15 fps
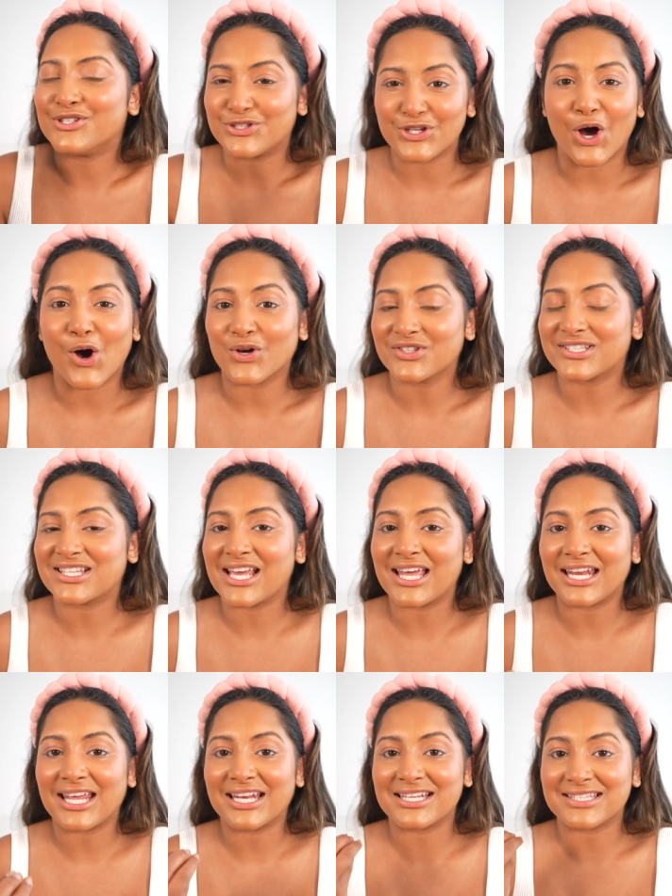doll
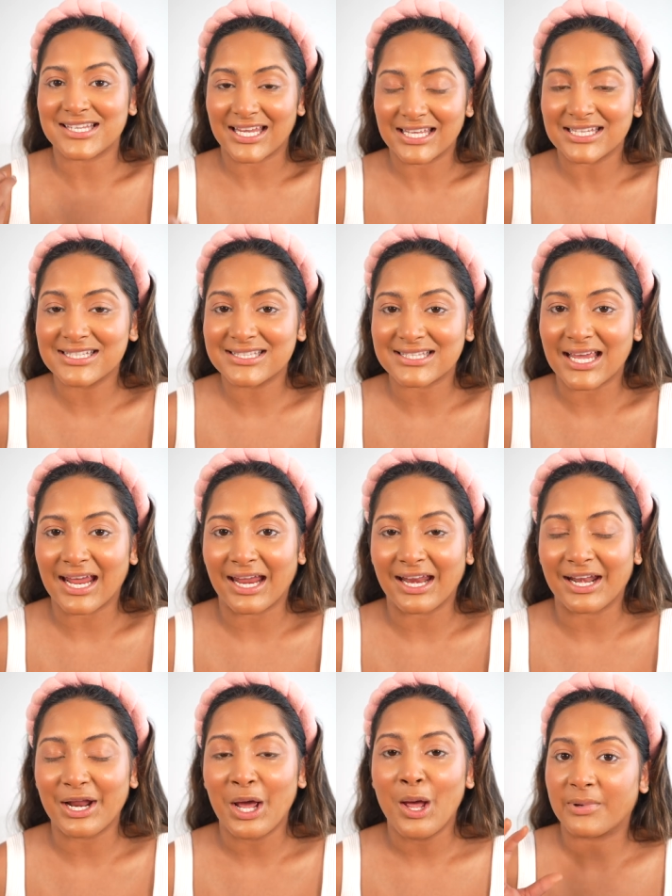skin. It is
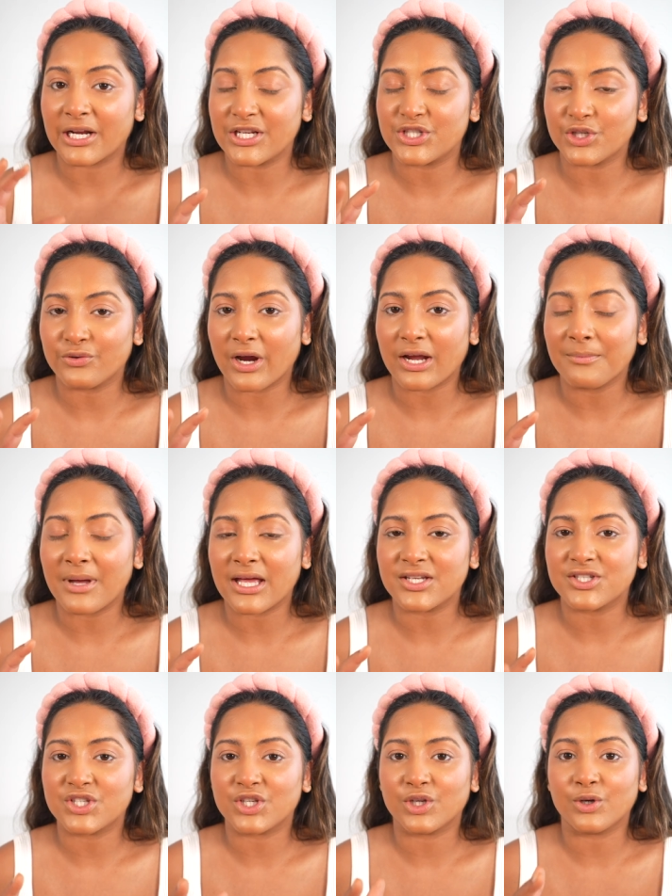insane, but I do recommend
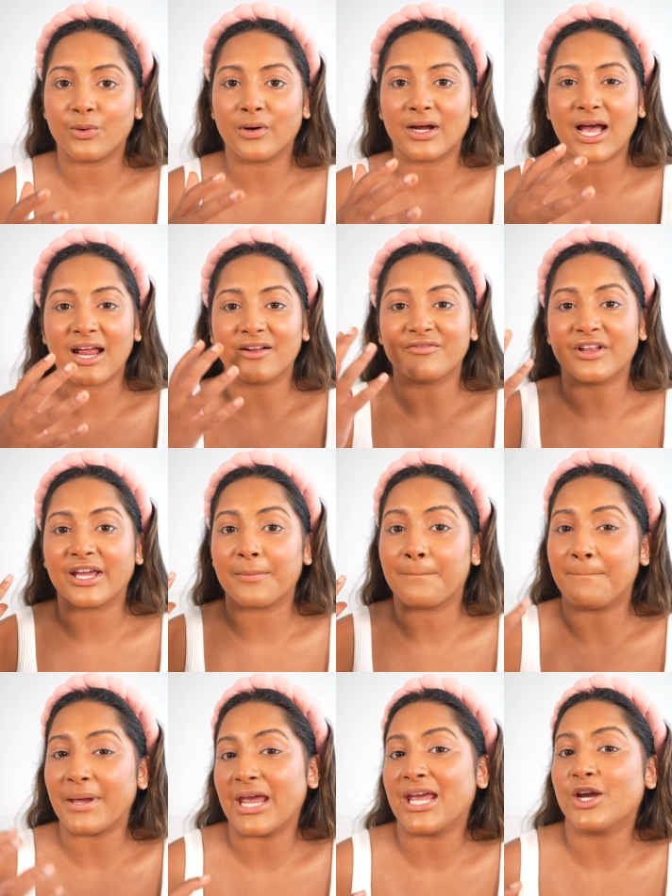to kind of
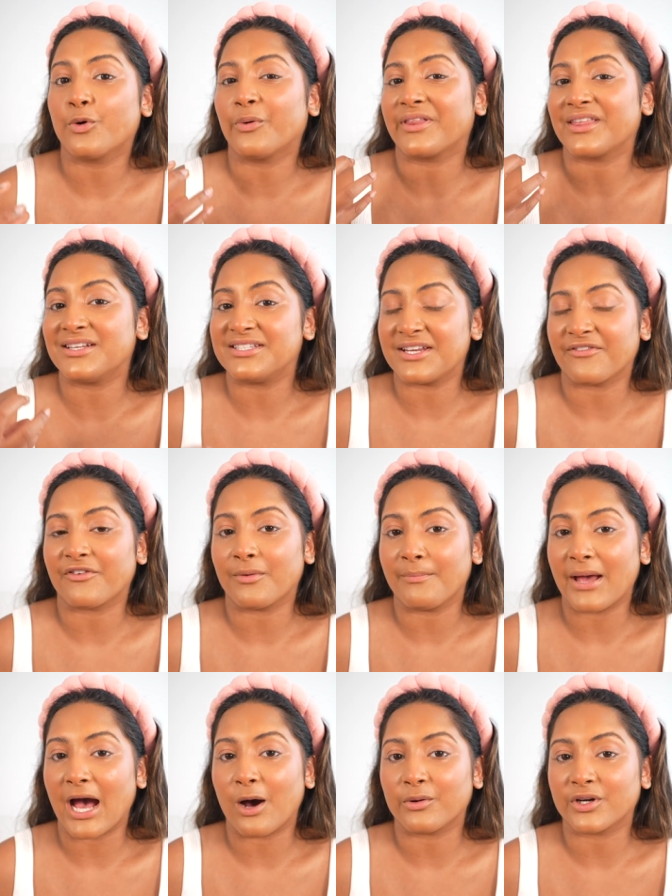like bake with a different
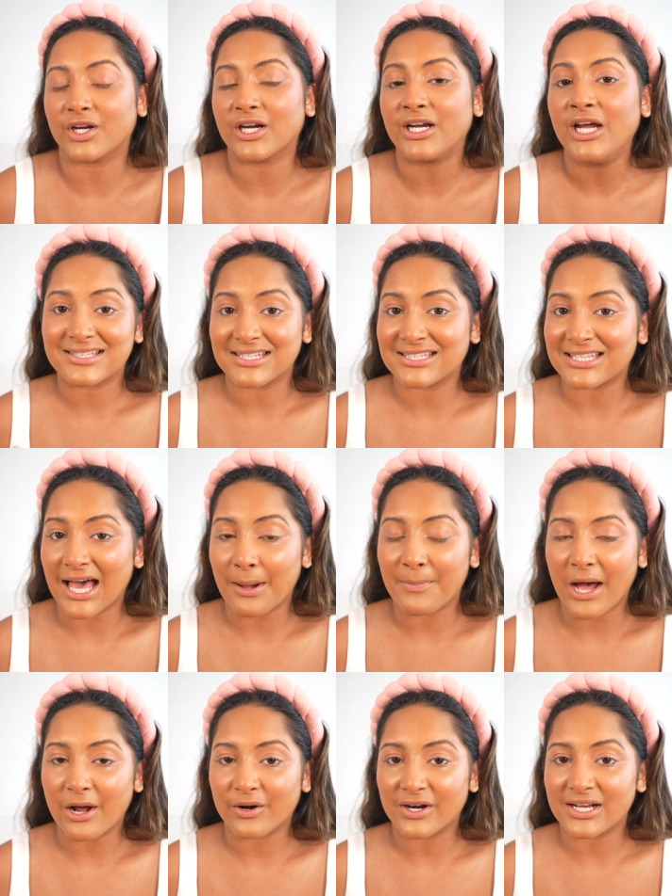powder. Since that
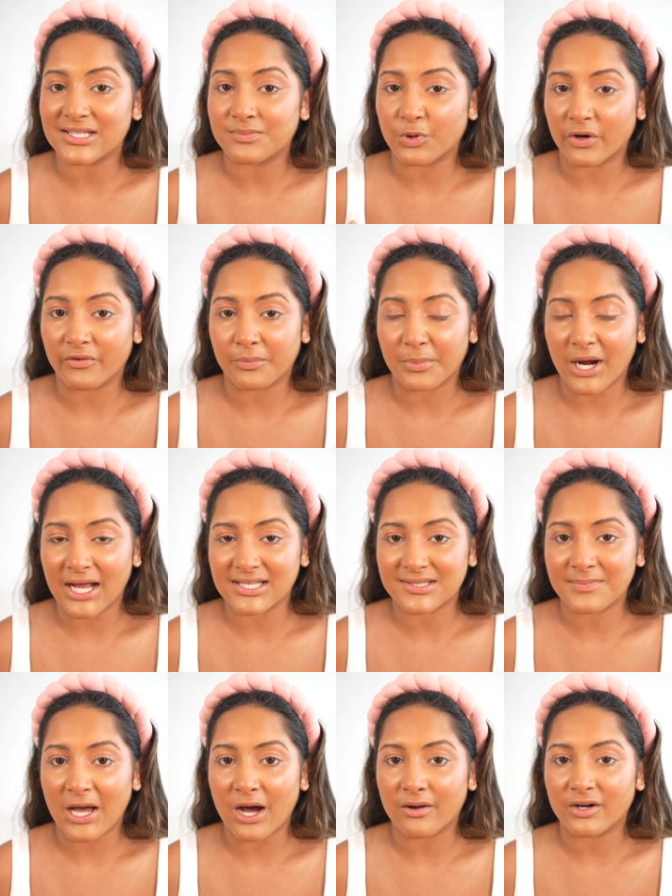powder is more a
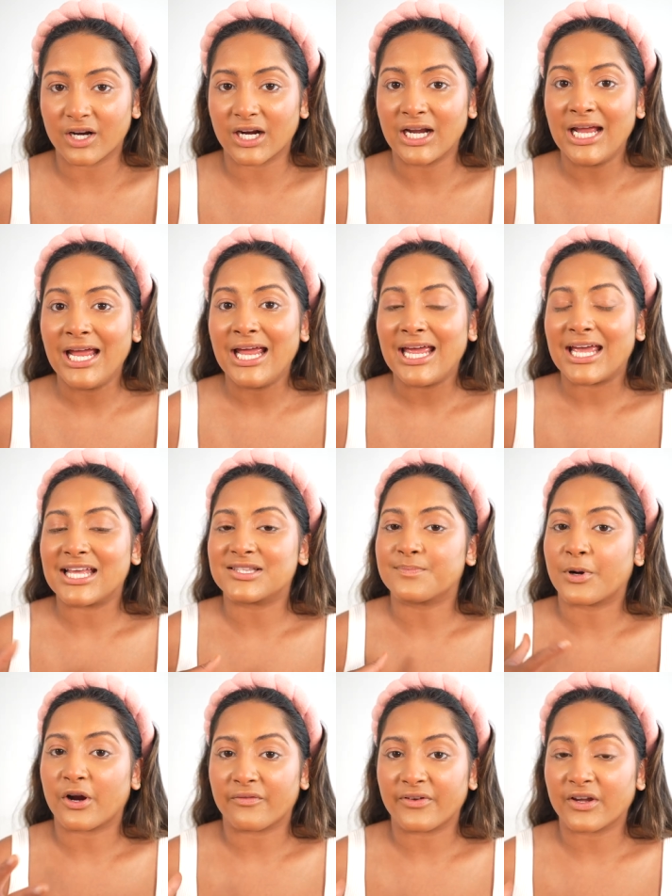pressed powder, it's
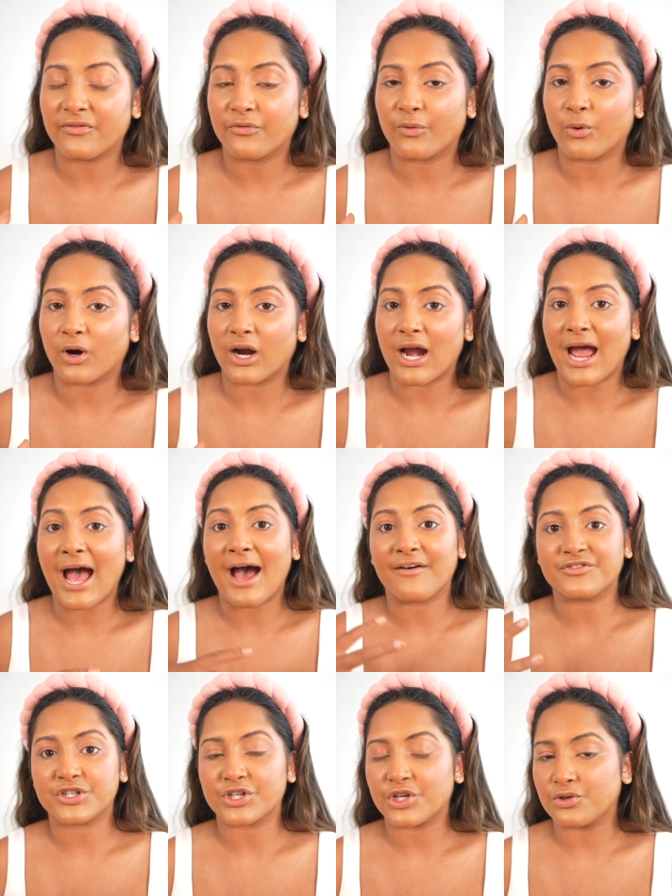perfect for
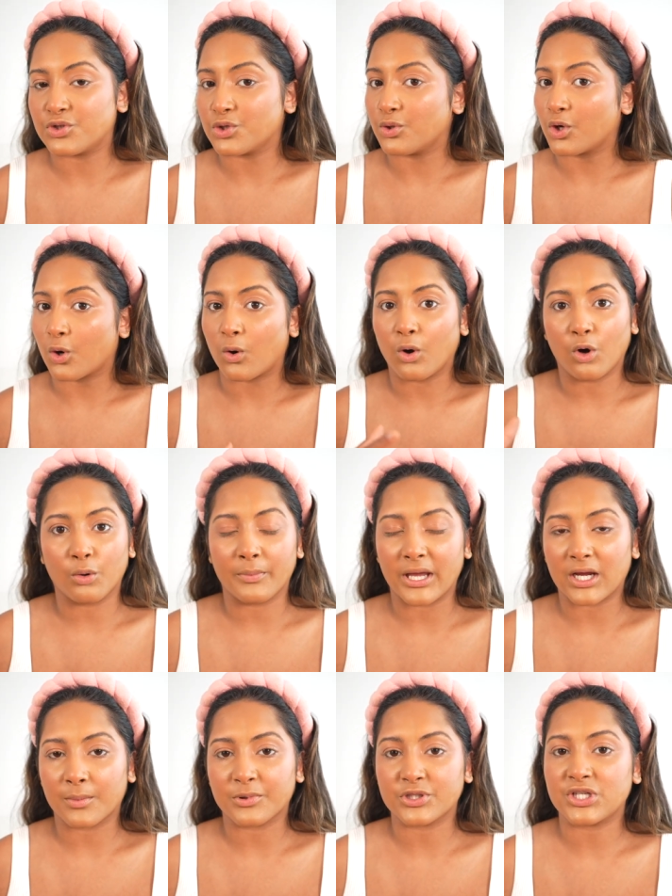after you do your whole
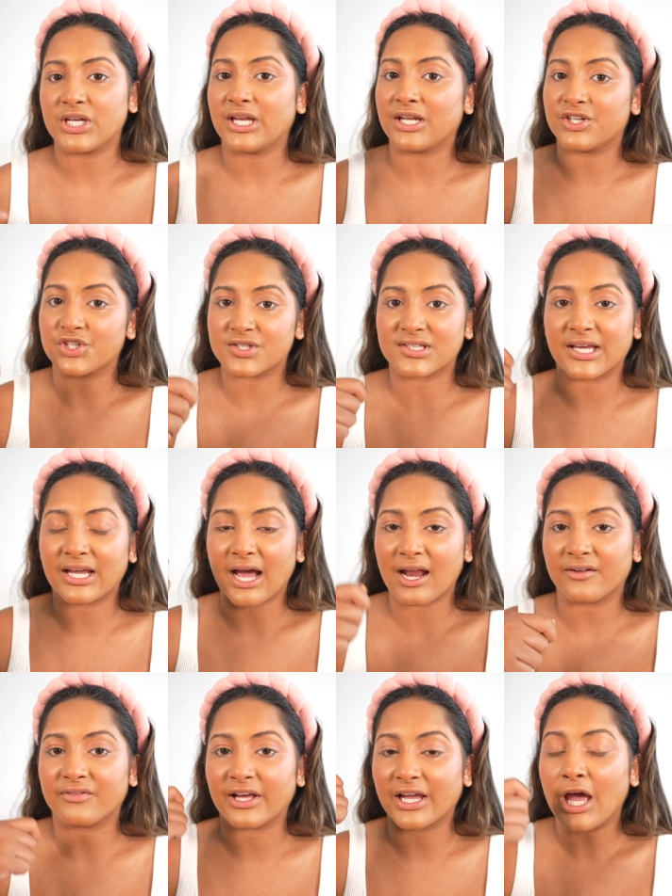makeup routine and just like kind
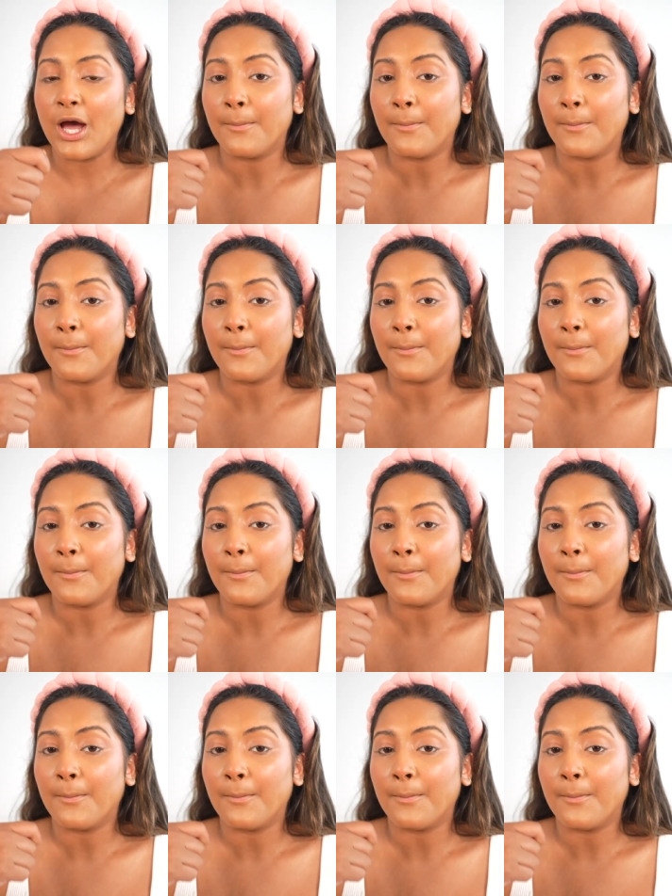of like